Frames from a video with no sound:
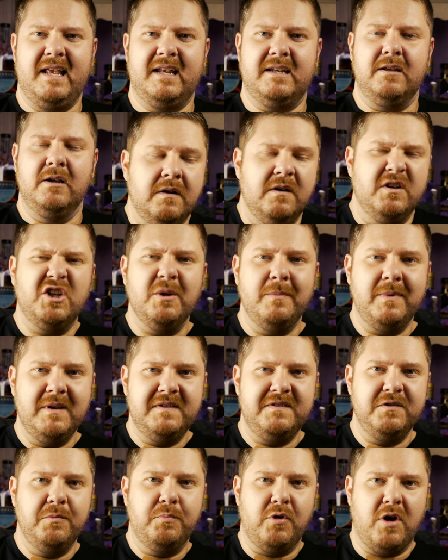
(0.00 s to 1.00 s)
it. To be
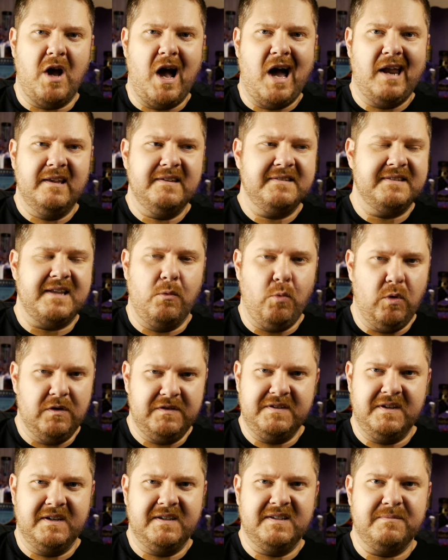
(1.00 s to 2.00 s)
super honest, I
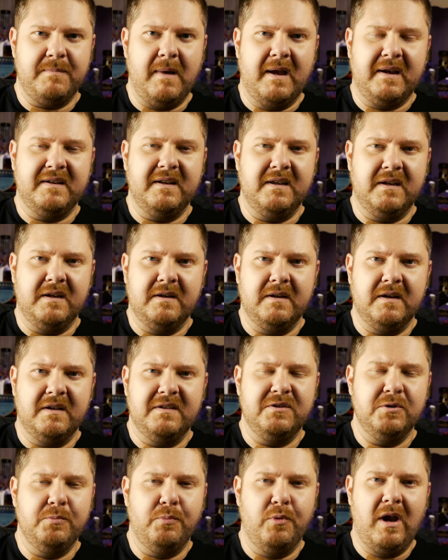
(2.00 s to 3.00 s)
wasn't expecting a
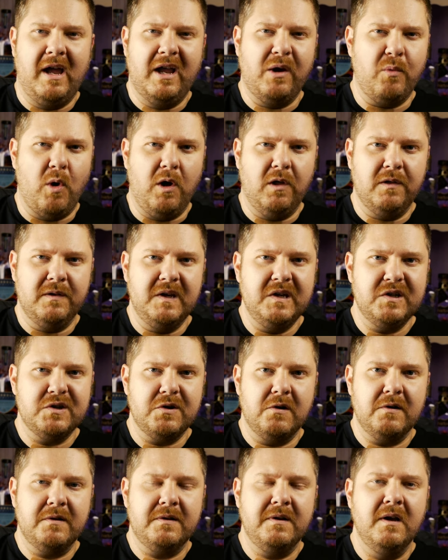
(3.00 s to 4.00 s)
super high quality
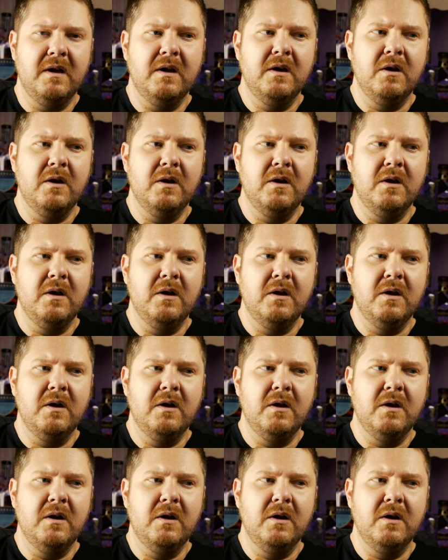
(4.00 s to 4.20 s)
shirt,